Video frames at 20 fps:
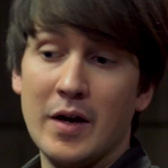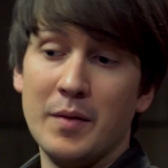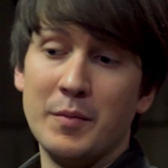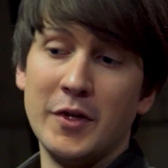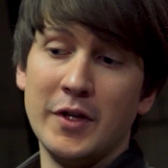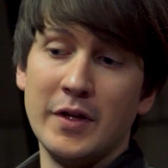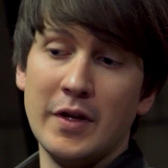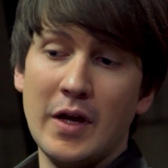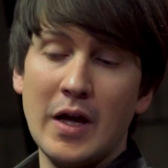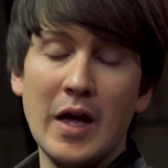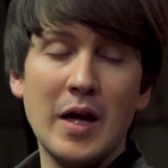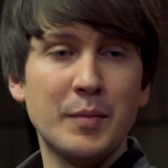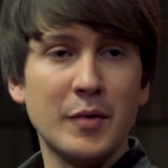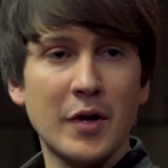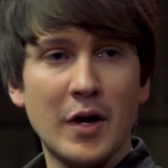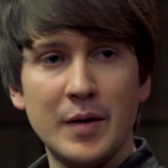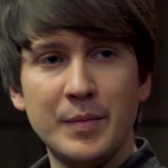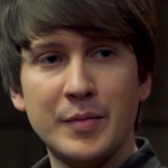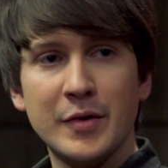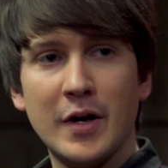I mean,
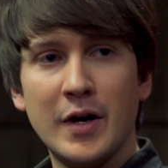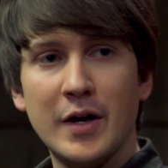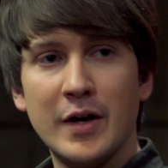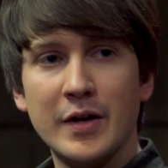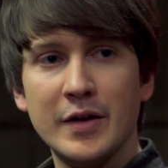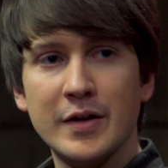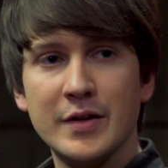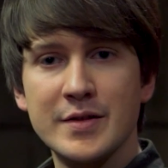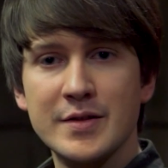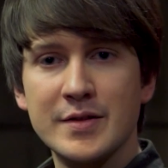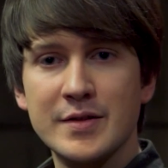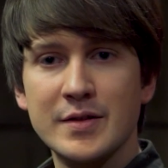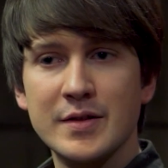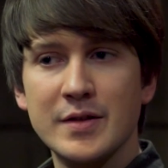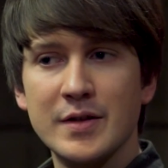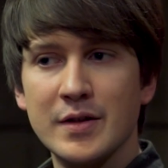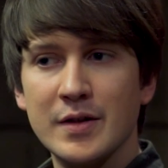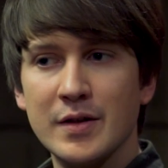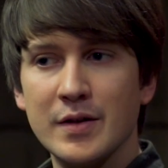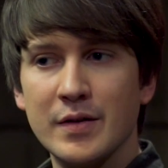API is,
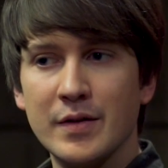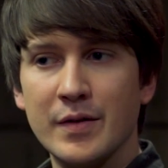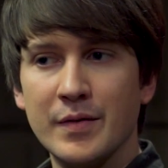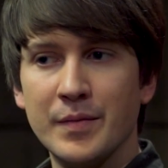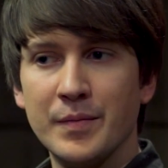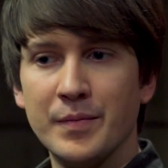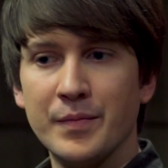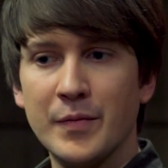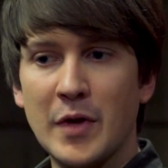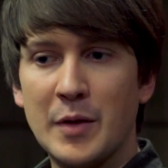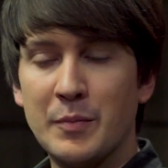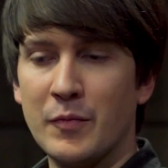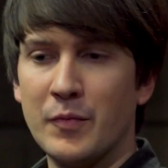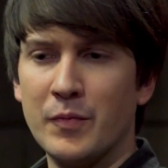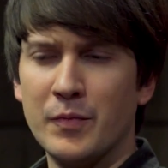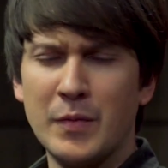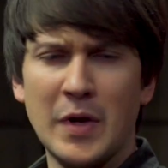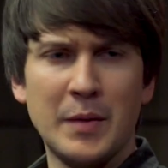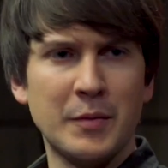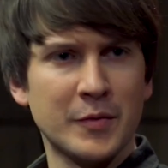and
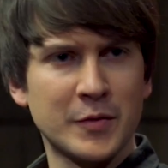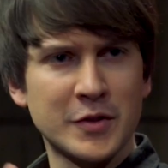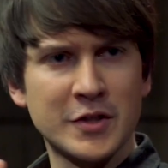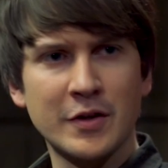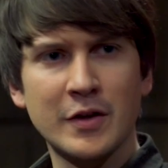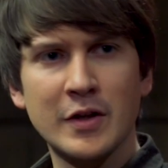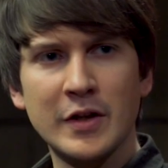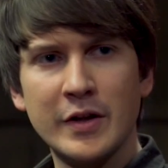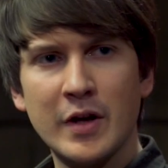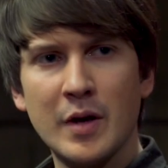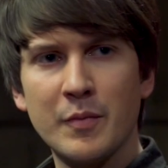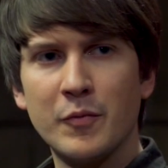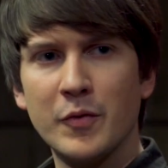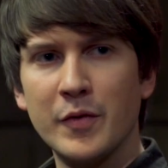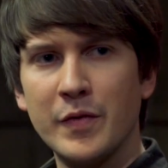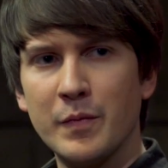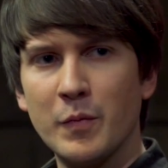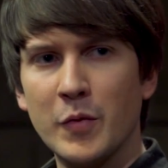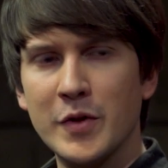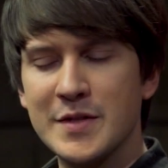maybe we should clear up
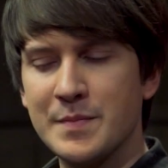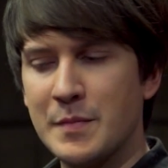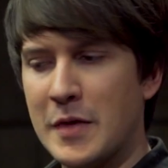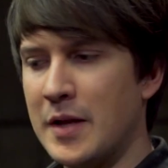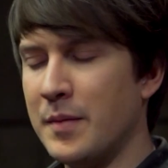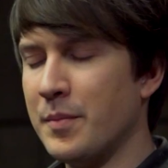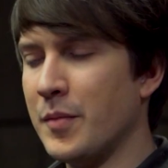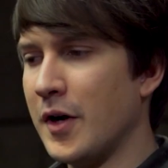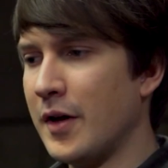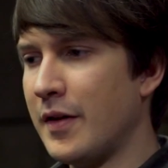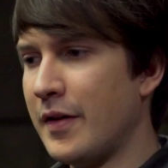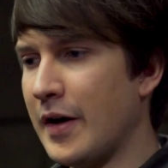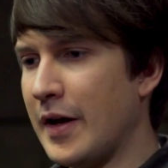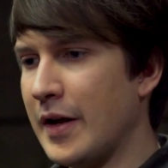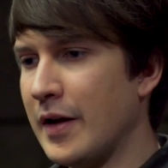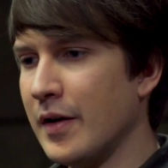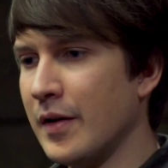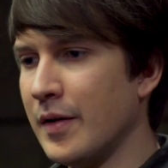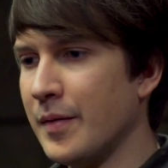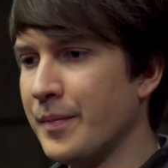what's meant by
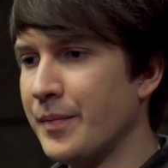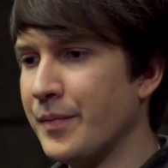that.